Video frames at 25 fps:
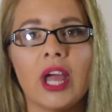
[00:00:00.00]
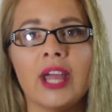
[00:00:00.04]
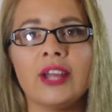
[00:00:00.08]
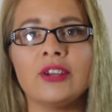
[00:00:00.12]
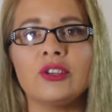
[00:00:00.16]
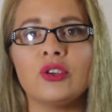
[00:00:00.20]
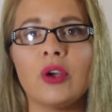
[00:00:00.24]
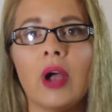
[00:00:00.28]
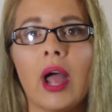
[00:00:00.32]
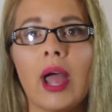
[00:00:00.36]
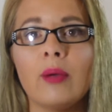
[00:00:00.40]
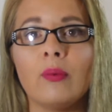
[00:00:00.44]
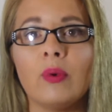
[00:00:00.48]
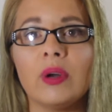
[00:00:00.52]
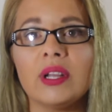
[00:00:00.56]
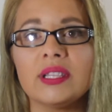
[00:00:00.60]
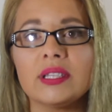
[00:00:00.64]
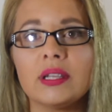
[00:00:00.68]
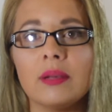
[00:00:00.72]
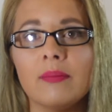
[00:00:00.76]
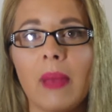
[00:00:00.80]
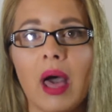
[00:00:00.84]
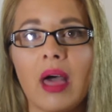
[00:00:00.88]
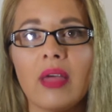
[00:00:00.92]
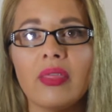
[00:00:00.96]
I try
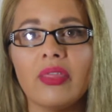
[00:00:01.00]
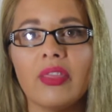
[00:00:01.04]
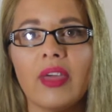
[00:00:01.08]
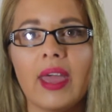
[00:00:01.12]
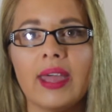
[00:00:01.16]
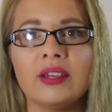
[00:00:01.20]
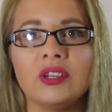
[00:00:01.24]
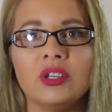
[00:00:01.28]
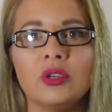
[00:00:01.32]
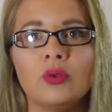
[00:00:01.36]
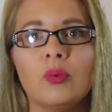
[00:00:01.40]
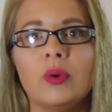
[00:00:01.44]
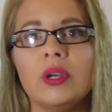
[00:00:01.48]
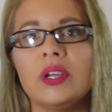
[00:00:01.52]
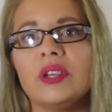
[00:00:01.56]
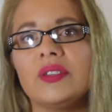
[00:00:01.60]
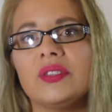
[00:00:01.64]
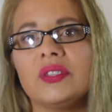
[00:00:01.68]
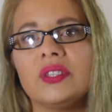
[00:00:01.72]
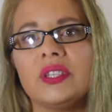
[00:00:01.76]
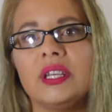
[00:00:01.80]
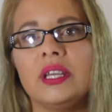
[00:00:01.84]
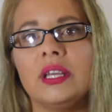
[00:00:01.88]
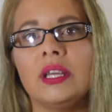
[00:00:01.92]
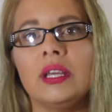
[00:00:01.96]
once a month, and you will
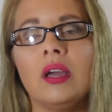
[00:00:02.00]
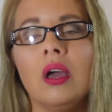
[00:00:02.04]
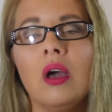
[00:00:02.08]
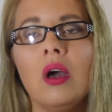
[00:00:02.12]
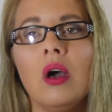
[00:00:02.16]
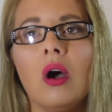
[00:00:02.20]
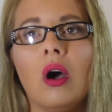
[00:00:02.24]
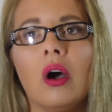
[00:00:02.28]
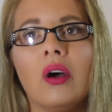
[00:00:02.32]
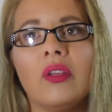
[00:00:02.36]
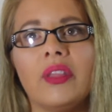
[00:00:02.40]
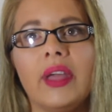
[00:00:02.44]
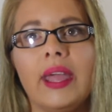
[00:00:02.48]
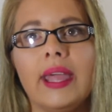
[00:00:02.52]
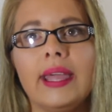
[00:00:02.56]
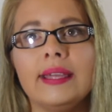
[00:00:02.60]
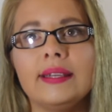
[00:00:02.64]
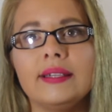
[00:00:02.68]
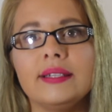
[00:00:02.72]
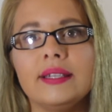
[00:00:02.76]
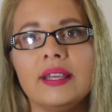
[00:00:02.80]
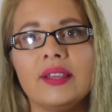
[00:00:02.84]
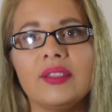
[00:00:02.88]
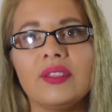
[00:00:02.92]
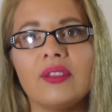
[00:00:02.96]
see on the
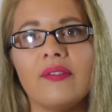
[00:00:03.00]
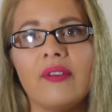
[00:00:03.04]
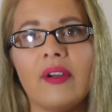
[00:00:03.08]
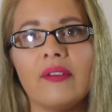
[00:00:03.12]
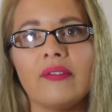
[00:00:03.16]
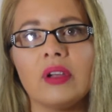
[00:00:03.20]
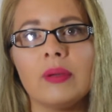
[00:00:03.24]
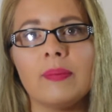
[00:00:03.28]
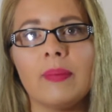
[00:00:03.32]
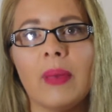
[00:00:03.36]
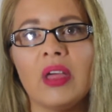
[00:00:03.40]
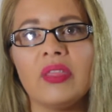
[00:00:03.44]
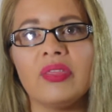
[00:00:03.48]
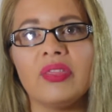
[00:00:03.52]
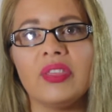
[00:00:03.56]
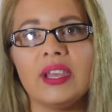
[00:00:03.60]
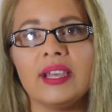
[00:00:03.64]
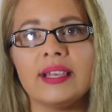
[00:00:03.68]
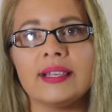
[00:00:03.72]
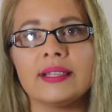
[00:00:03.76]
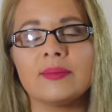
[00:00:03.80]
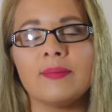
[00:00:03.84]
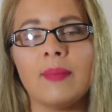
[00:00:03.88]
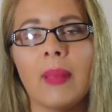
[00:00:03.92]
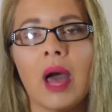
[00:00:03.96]
18th of every month
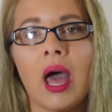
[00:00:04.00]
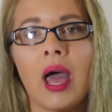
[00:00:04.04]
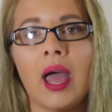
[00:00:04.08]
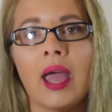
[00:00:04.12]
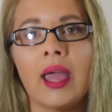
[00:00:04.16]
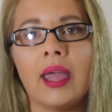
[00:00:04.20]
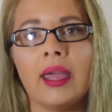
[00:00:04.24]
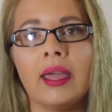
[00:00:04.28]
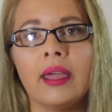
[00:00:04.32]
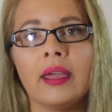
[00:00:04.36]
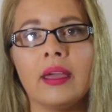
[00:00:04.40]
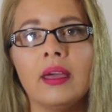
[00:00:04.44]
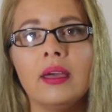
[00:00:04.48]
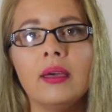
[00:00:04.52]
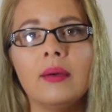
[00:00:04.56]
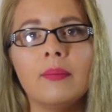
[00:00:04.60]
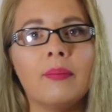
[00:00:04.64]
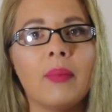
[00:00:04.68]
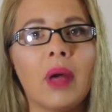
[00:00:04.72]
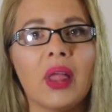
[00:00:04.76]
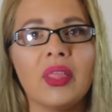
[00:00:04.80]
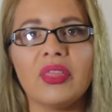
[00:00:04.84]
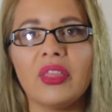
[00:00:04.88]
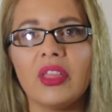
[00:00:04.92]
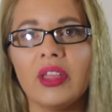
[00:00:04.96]
is my
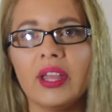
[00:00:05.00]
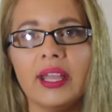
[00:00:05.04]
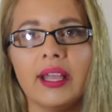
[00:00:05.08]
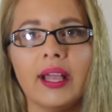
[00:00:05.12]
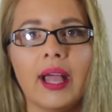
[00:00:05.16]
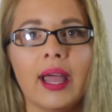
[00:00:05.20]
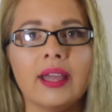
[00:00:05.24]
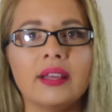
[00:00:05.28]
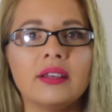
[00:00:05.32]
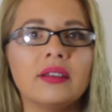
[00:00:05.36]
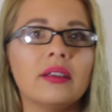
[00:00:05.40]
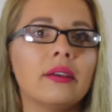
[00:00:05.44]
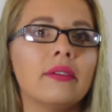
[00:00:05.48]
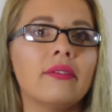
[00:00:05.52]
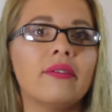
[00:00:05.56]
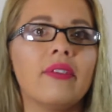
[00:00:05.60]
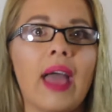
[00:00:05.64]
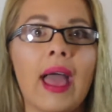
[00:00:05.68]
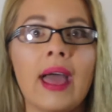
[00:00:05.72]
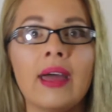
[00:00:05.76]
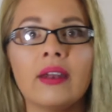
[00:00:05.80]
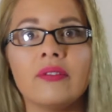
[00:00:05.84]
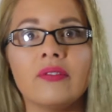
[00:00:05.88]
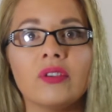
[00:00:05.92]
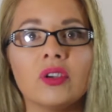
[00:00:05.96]
monthly kind of
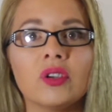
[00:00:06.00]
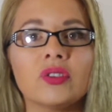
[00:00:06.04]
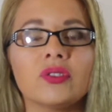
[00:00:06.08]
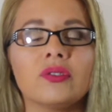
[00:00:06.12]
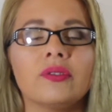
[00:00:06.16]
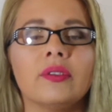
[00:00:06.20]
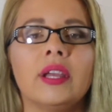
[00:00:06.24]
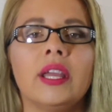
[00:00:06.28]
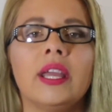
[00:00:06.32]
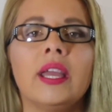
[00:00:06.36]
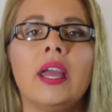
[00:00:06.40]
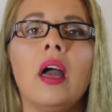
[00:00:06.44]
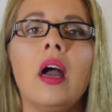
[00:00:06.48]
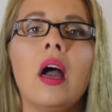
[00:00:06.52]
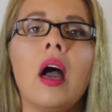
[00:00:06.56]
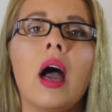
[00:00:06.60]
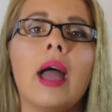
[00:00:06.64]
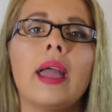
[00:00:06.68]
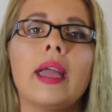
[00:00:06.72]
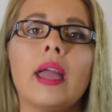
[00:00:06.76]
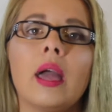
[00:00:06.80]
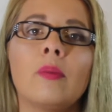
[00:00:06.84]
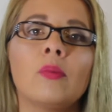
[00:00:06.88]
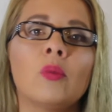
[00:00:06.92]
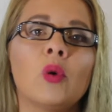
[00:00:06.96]
anniversary.
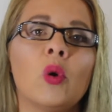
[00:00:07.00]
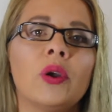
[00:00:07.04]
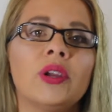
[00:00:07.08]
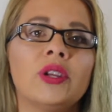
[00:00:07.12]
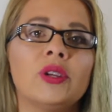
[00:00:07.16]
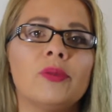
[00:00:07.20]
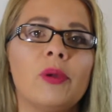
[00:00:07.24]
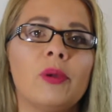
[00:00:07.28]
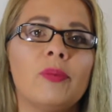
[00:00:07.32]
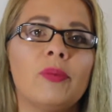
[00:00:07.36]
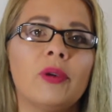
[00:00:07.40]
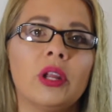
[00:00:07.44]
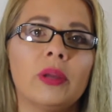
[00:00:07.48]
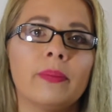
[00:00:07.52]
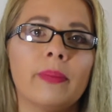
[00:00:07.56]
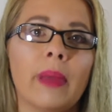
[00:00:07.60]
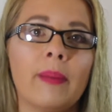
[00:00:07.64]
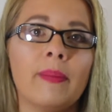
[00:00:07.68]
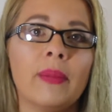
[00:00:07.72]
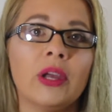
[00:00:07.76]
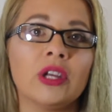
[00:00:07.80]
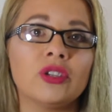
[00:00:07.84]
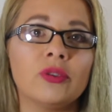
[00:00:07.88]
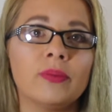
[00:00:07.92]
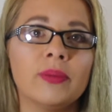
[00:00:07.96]
I am going to be putting
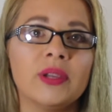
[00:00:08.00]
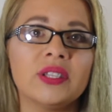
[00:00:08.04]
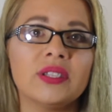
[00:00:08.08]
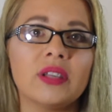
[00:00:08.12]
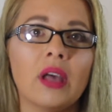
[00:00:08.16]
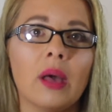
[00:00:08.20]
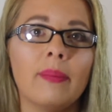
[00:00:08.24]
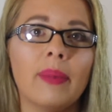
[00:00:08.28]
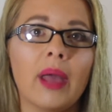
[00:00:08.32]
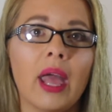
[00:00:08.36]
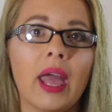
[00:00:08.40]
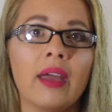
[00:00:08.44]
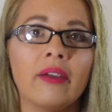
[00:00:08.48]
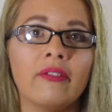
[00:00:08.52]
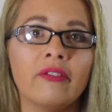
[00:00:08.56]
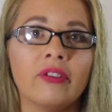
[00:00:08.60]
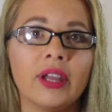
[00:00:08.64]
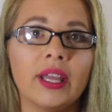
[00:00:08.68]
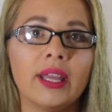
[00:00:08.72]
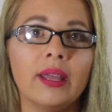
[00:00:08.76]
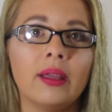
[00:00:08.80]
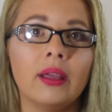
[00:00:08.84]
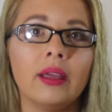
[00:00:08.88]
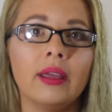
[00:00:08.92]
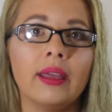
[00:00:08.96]
my measurements up
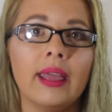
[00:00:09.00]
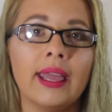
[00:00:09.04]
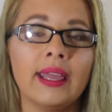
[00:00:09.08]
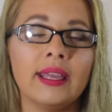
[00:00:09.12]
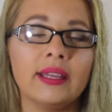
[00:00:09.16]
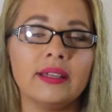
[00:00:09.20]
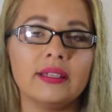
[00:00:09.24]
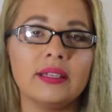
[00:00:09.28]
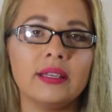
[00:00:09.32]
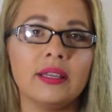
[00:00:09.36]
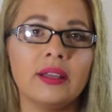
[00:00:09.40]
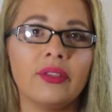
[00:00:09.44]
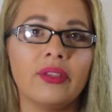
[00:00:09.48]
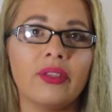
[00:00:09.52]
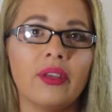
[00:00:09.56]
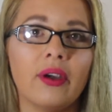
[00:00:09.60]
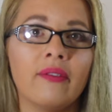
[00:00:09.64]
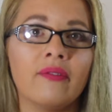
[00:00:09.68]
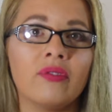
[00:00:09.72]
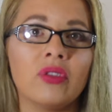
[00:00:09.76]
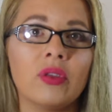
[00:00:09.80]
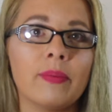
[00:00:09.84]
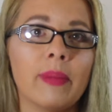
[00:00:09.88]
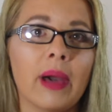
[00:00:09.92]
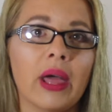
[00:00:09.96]
every 18th
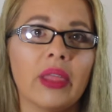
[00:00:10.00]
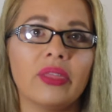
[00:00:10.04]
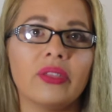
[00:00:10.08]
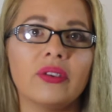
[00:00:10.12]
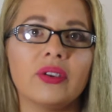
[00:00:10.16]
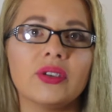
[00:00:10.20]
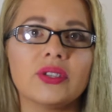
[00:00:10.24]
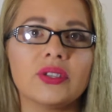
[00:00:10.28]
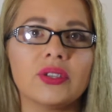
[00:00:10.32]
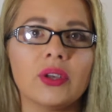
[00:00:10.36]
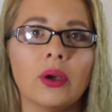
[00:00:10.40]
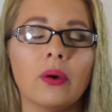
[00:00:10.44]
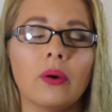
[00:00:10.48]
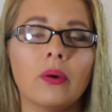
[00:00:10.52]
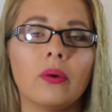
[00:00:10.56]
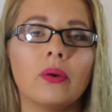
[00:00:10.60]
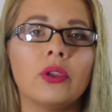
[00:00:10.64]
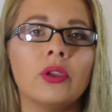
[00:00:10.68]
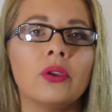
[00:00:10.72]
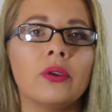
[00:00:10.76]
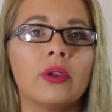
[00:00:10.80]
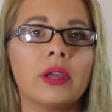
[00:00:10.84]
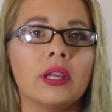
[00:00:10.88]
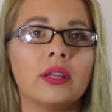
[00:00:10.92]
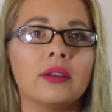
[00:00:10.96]
of the month, so
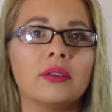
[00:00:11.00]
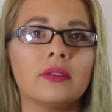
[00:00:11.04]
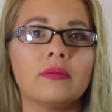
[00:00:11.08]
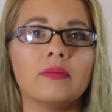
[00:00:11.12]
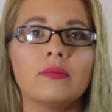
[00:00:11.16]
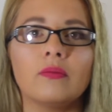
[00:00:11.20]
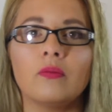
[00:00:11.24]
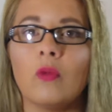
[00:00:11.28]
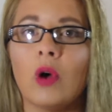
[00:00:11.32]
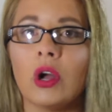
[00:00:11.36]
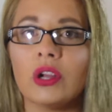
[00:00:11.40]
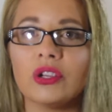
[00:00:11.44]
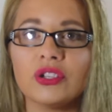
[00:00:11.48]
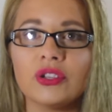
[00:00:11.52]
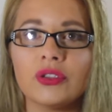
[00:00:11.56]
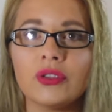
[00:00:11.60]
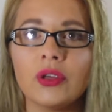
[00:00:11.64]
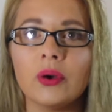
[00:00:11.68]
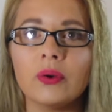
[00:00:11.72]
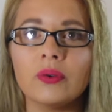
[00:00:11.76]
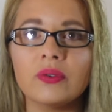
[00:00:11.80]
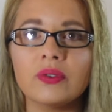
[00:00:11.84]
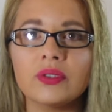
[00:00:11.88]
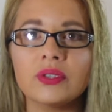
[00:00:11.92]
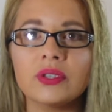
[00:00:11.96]
you can watch
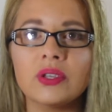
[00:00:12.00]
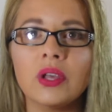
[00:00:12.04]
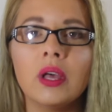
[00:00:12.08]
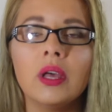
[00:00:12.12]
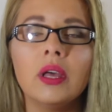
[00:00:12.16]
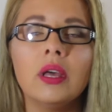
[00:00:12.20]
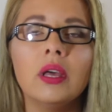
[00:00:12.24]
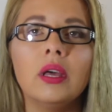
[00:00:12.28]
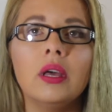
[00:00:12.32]
those.